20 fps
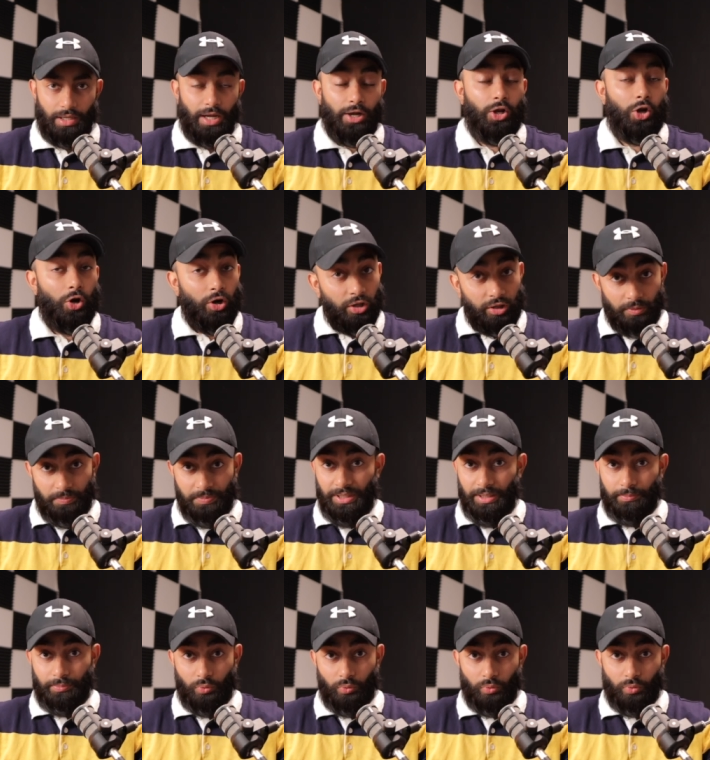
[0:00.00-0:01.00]
a lot of the
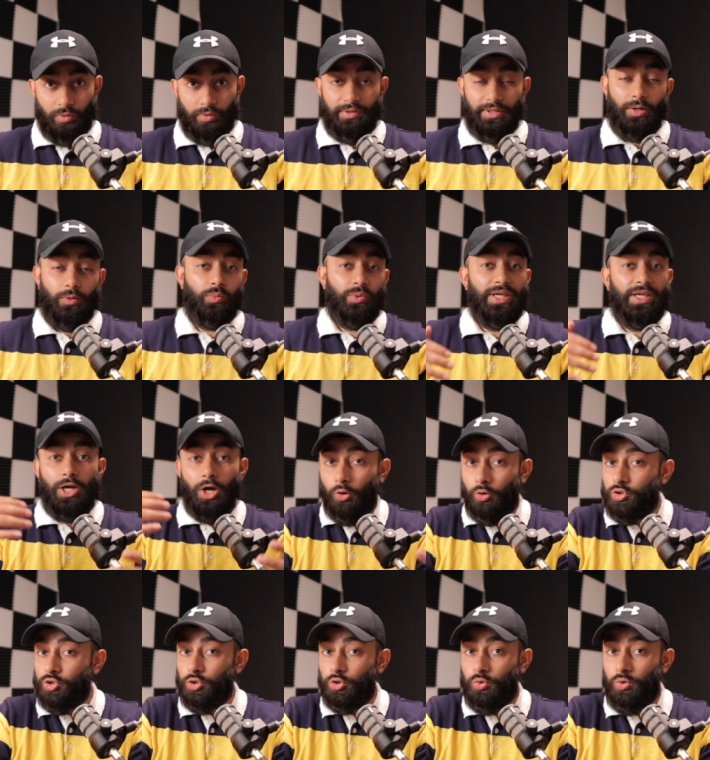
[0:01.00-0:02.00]
people that we go
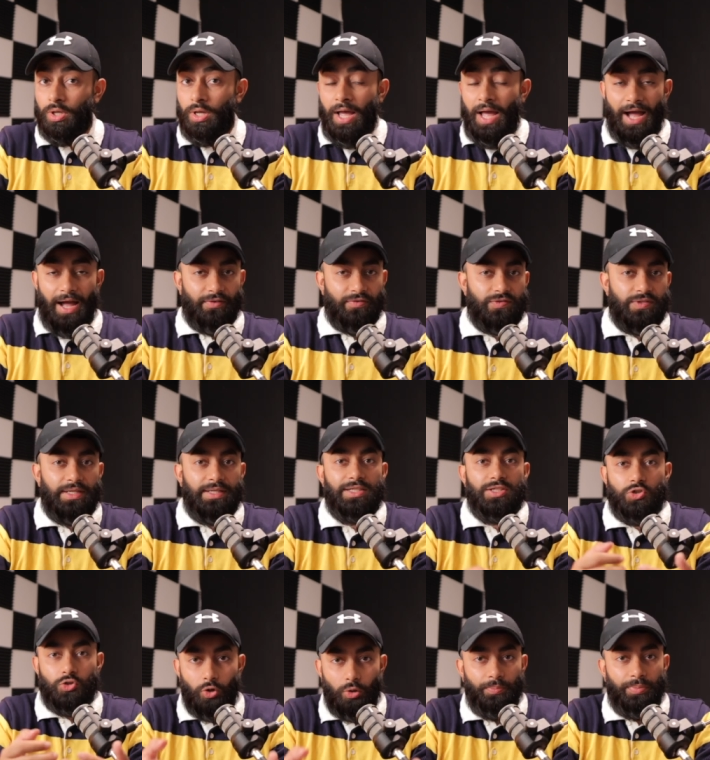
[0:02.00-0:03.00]
to have said
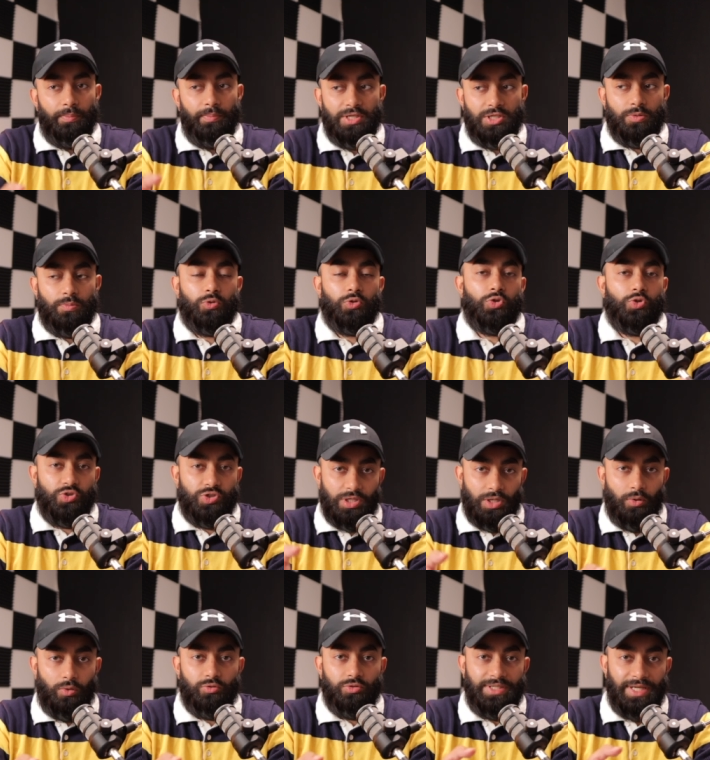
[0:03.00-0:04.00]
it's not permissible to
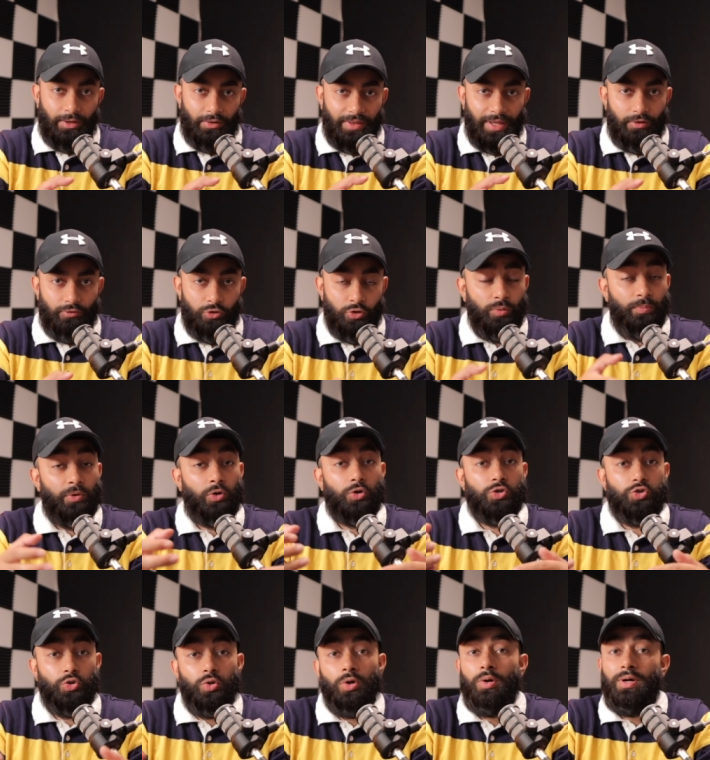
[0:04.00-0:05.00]
sell down that route
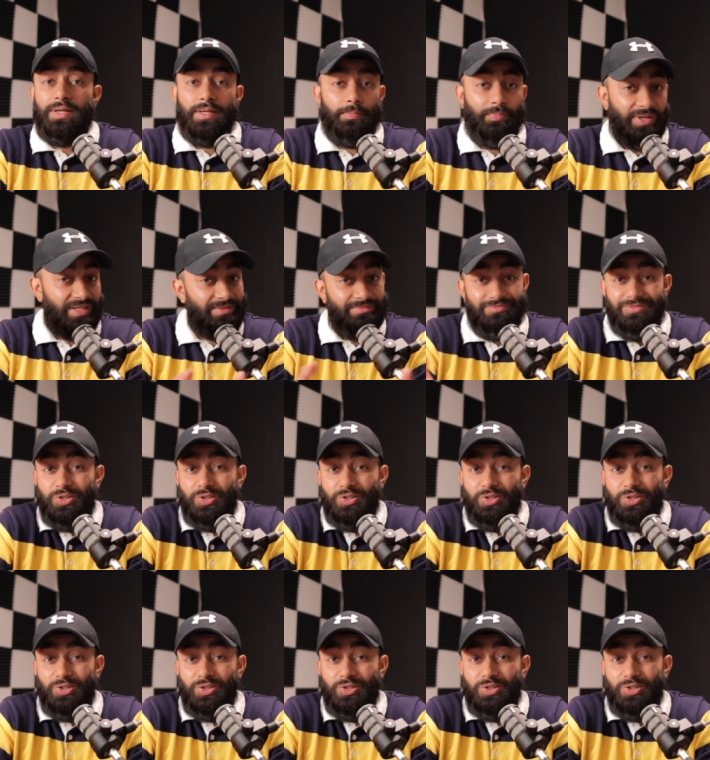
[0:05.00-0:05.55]
because you don't, uh,